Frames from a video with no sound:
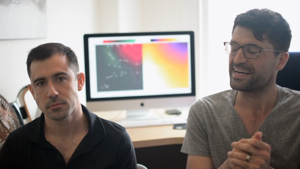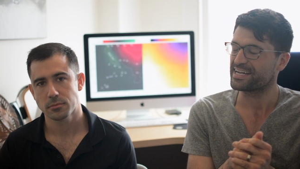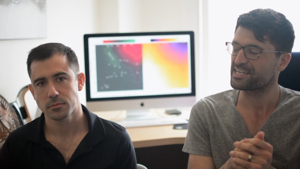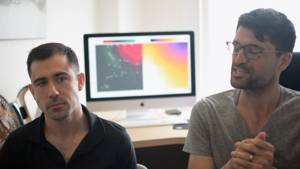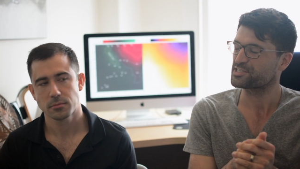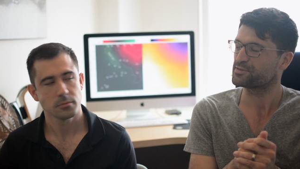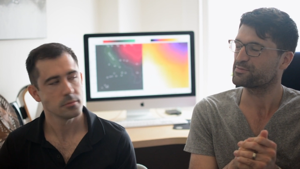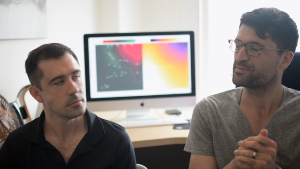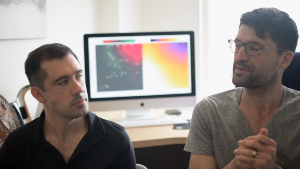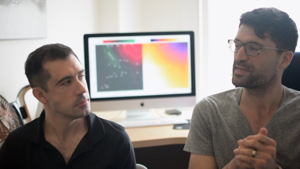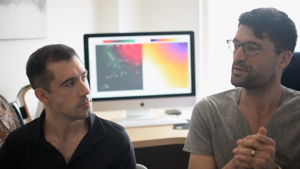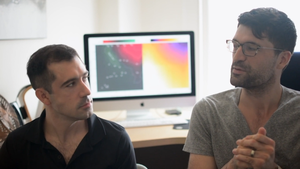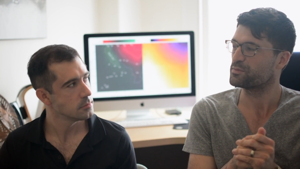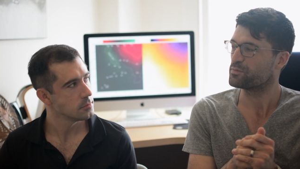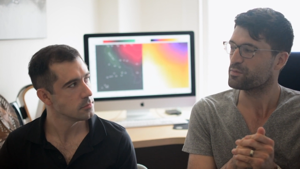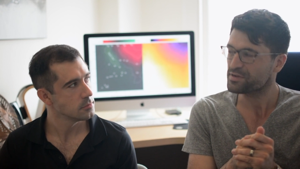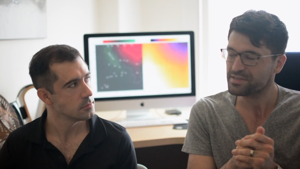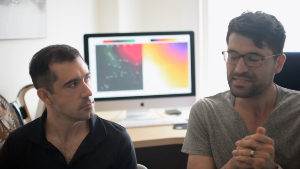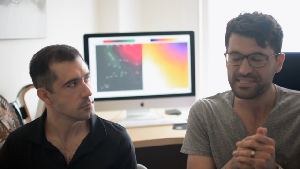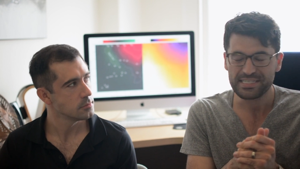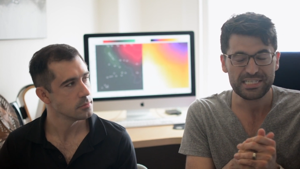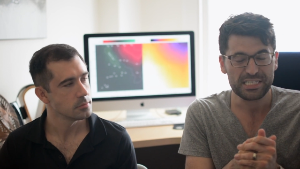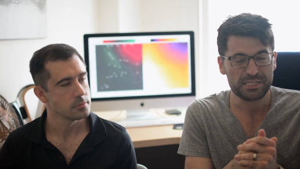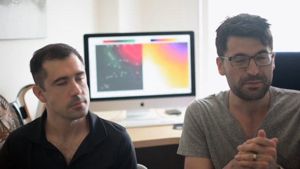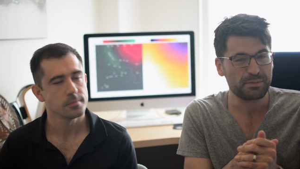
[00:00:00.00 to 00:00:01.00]
Speaker 1: actually really
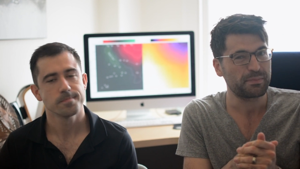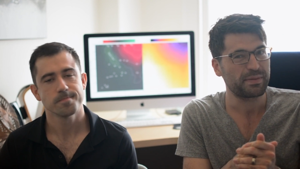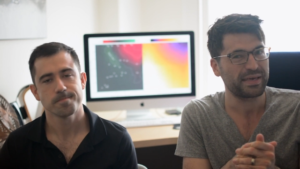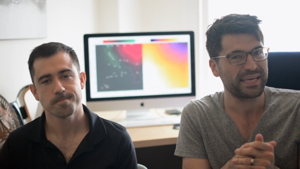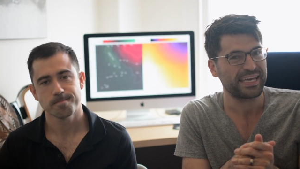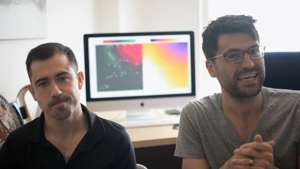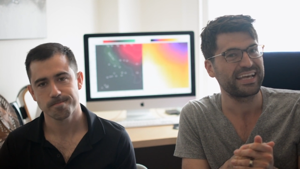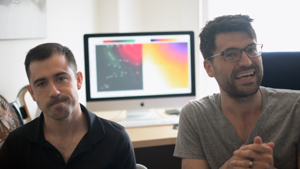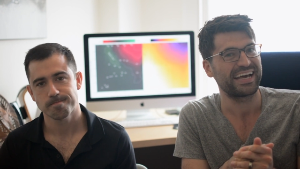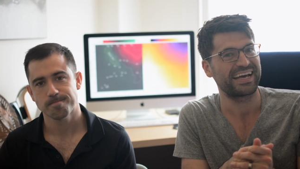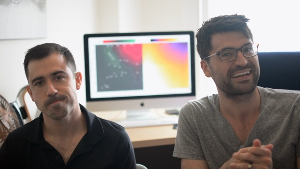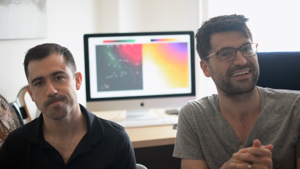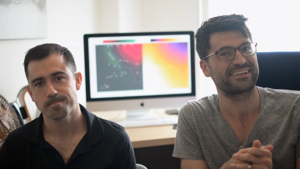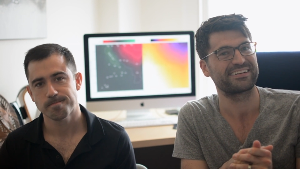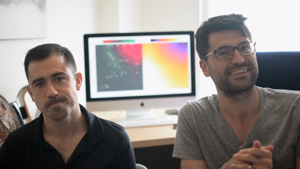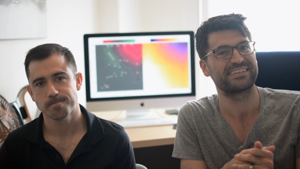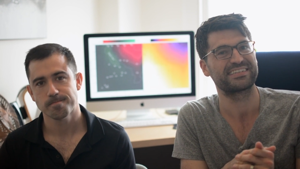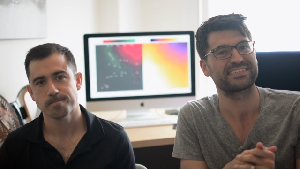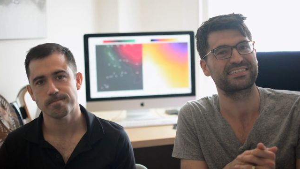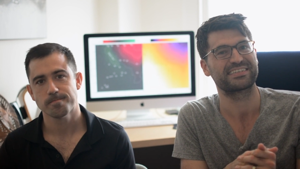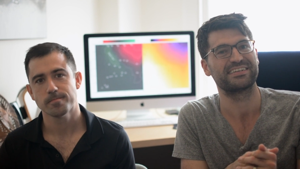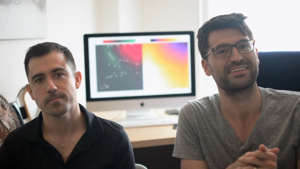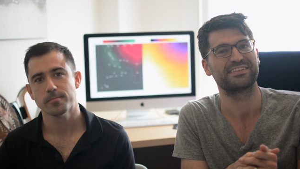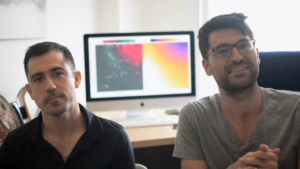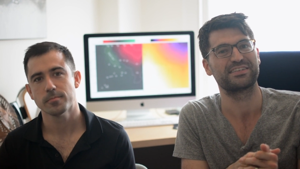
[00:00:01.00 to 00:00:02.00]
wanted to be making
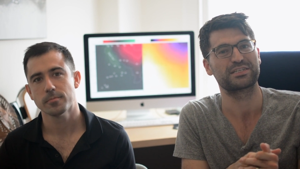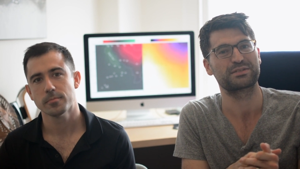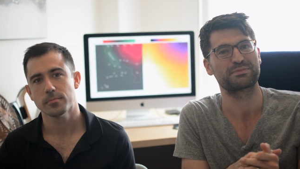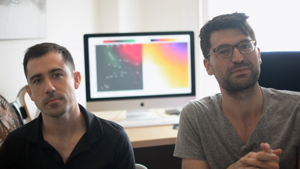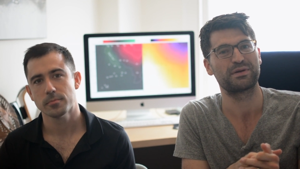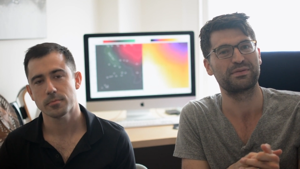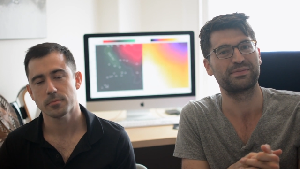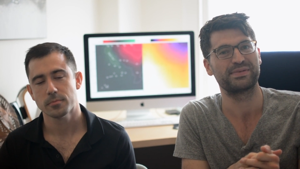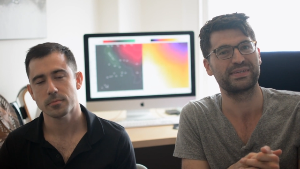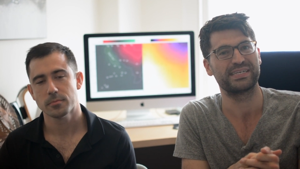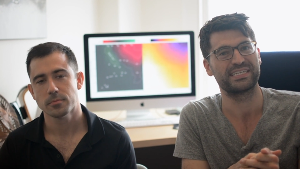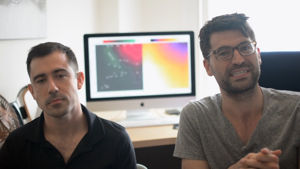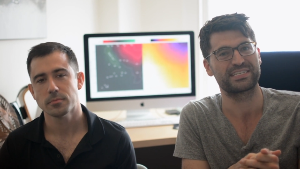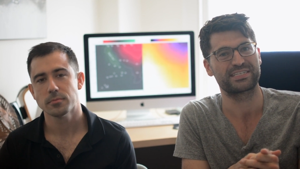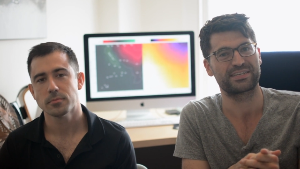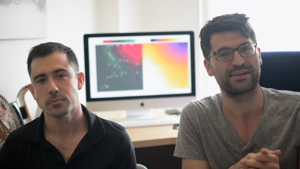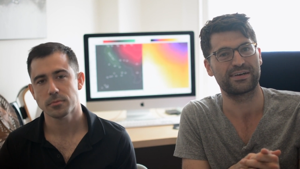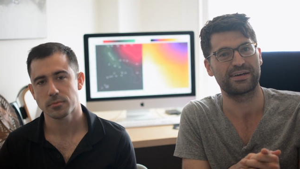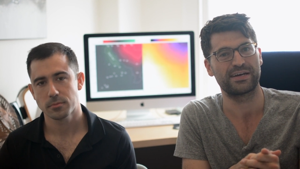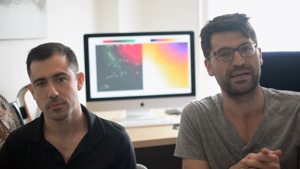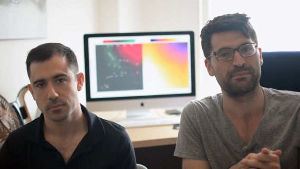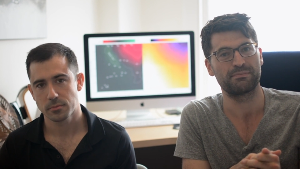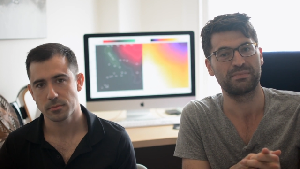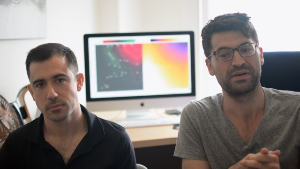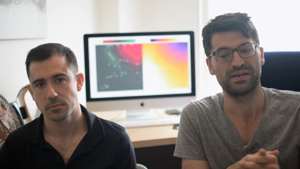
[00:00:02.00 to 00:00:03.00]
headlines at this moment in
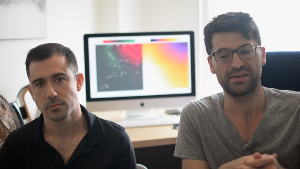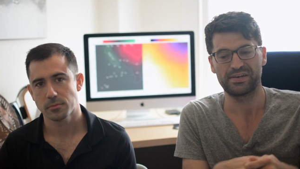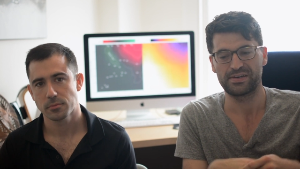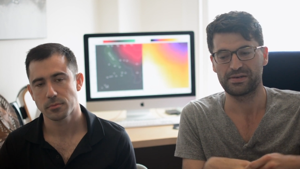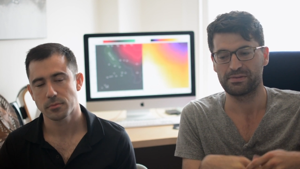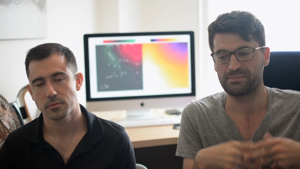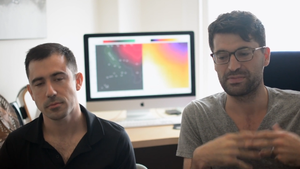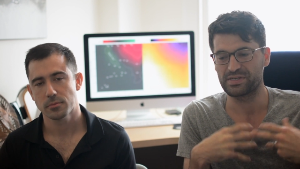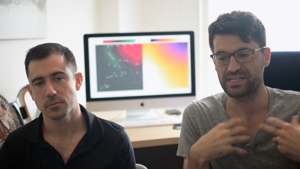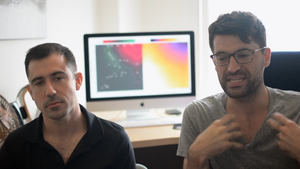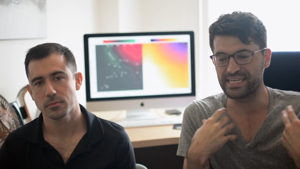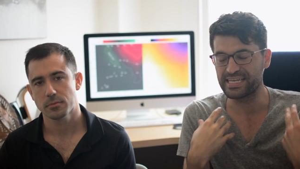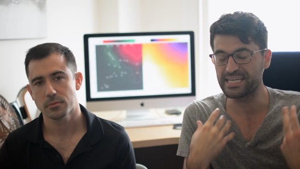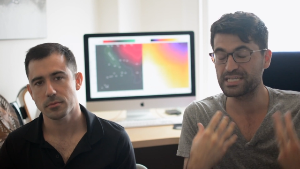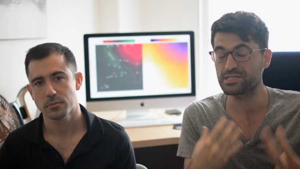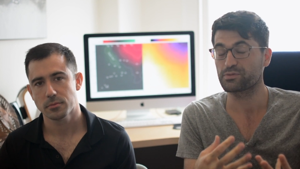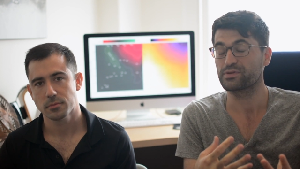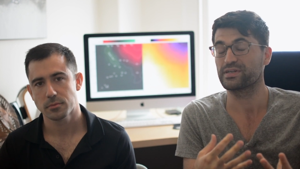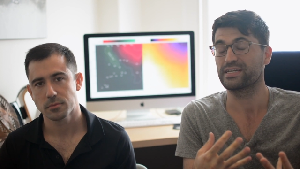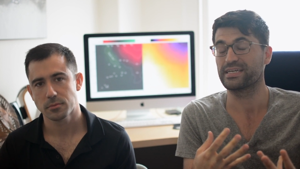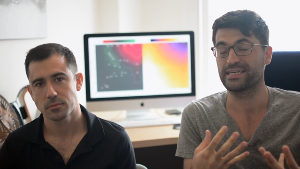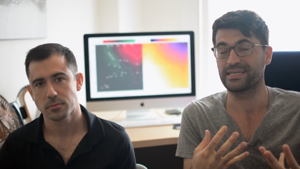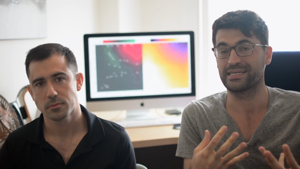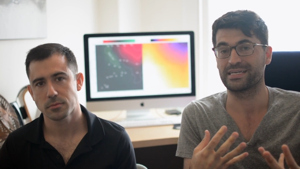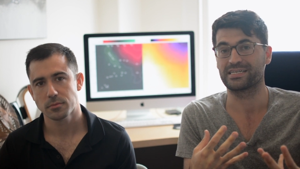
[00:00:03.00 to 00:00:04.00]
time, but it is
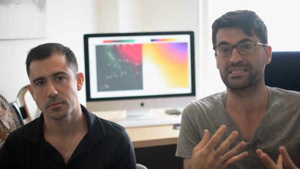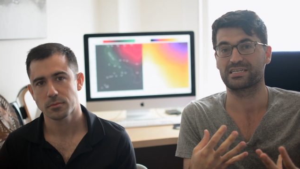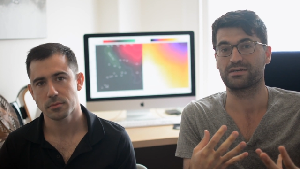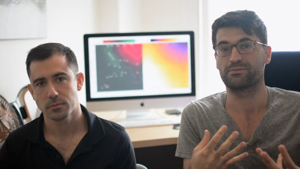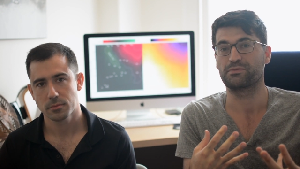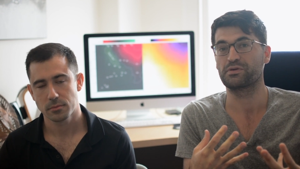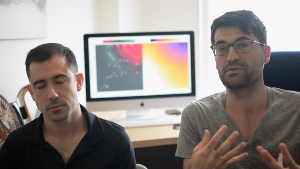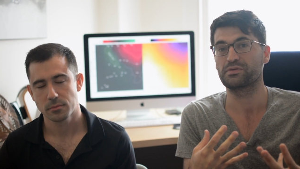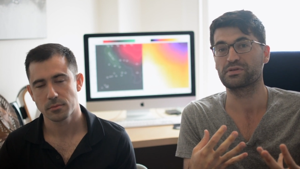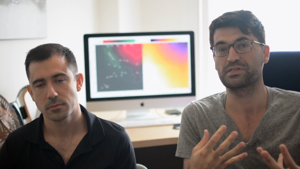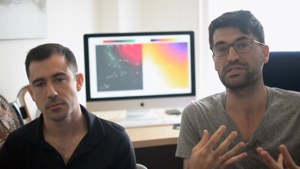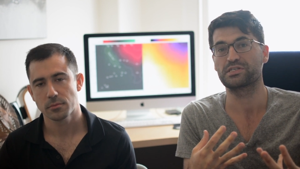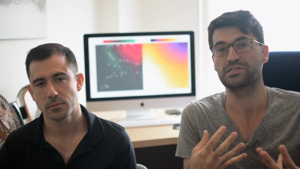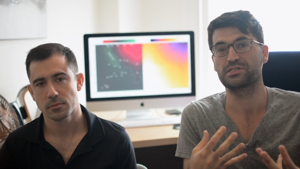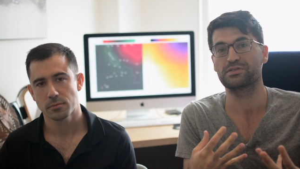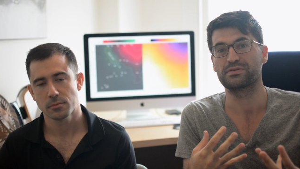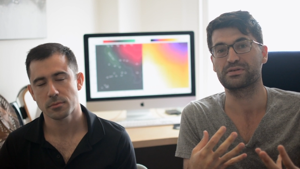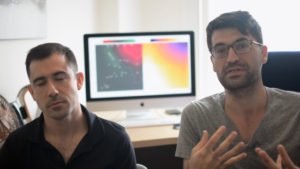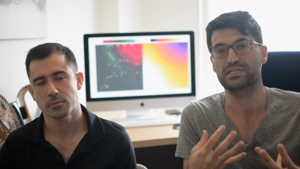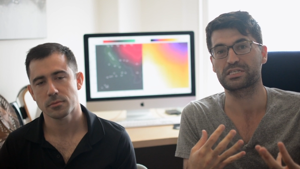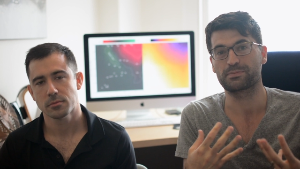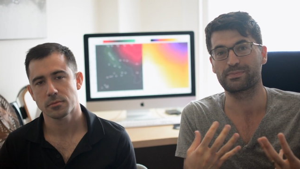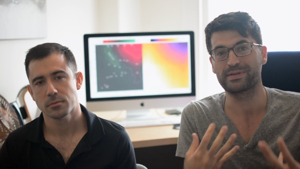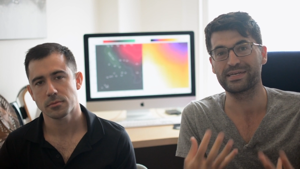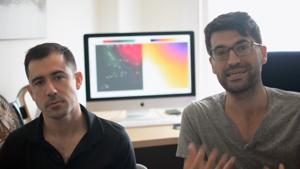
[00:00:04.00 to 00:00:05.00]
what it is, and we wanted to
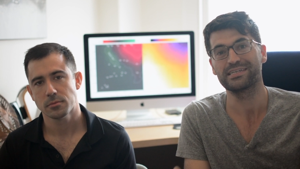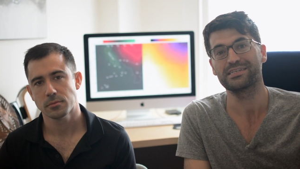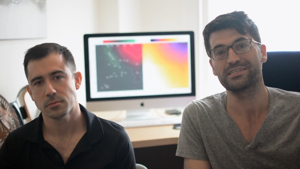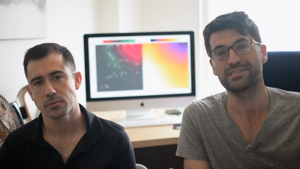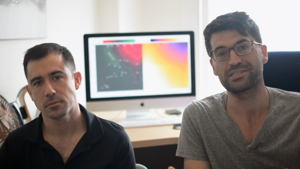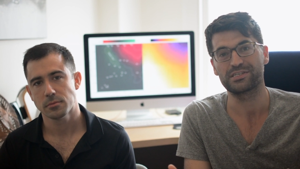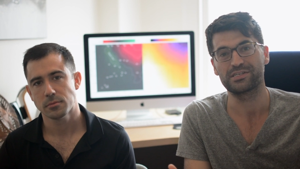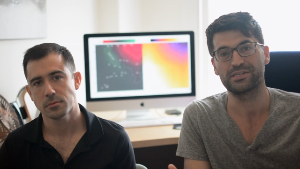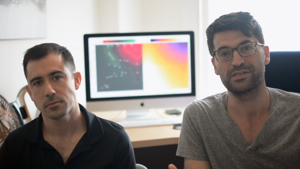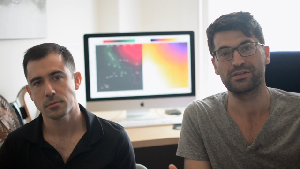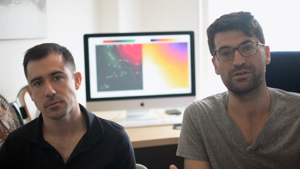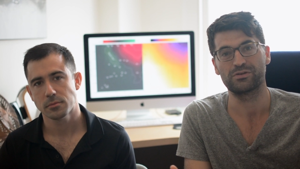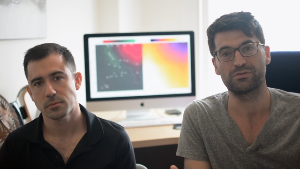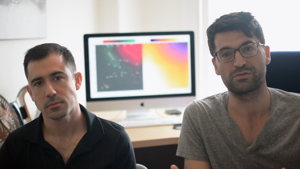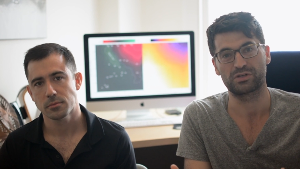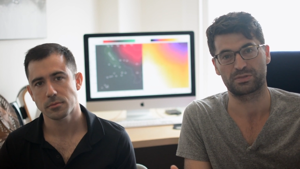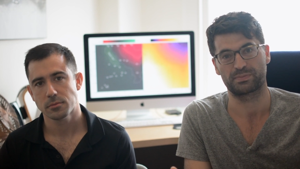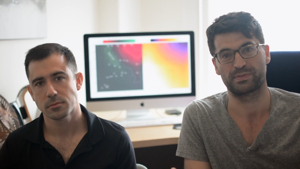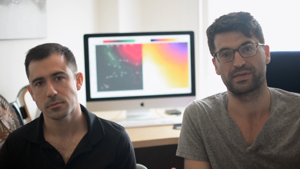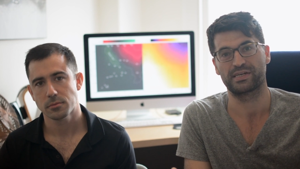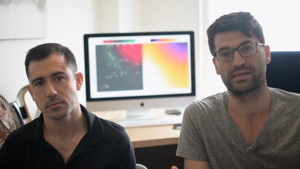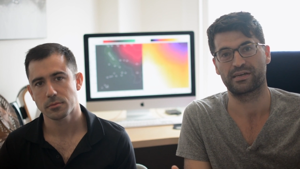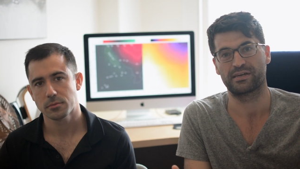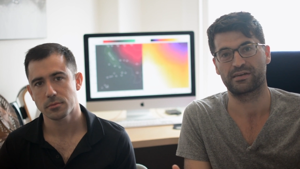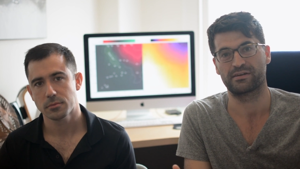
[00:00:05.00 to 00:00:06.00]
explain to you what's
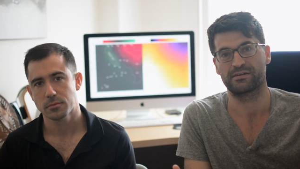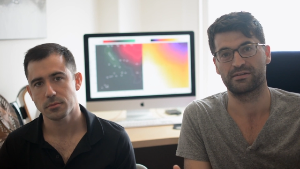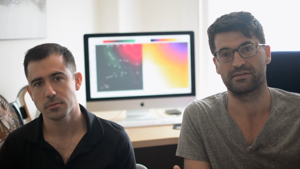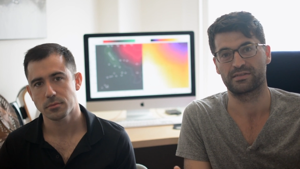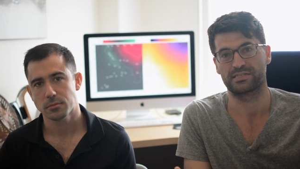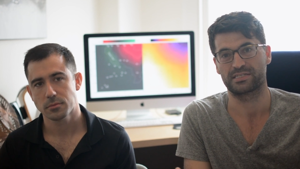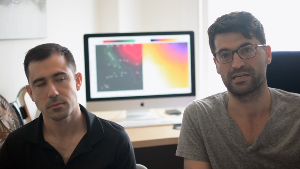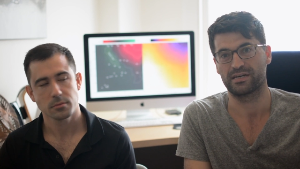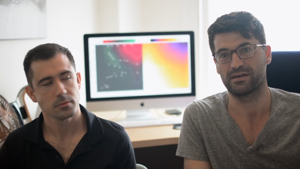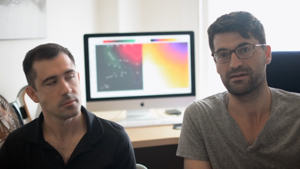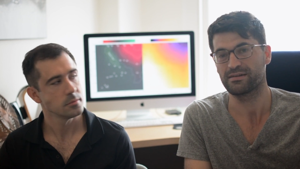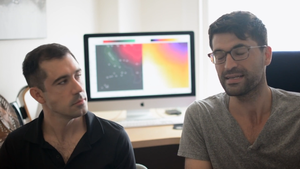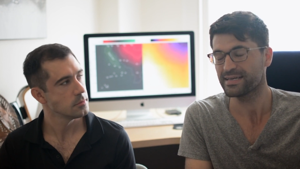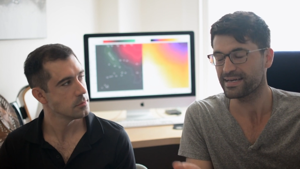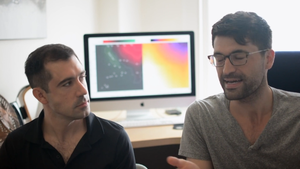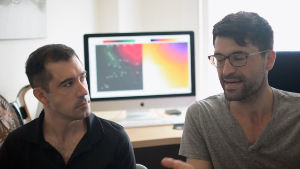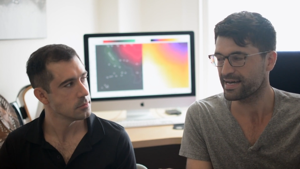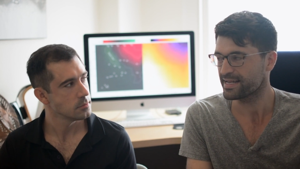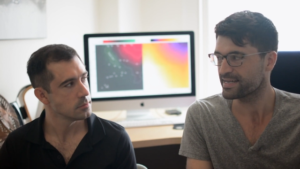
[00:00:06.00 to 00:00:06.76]
been going on. So I'll let